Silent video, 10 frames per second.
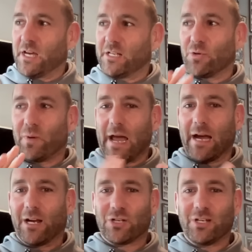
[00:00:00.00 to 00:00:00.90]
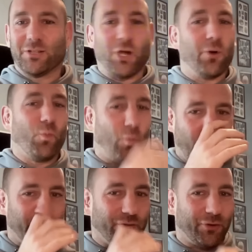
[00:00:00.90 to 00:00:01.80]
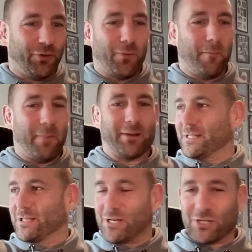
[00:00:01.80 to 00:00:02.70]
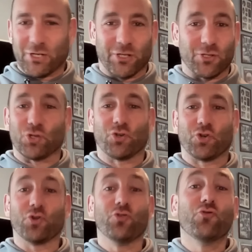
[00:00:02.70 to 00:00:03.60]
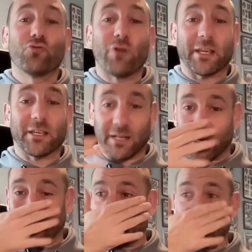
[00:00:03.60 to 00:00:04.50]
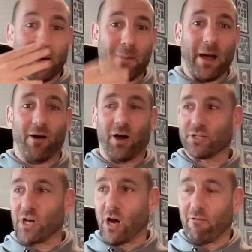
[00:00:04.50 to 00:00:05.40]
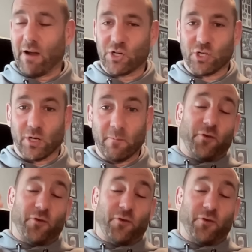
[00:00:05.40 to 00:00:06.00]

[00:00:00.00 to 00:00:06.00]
is that we actually don't want to make decisions too regularly about our direction.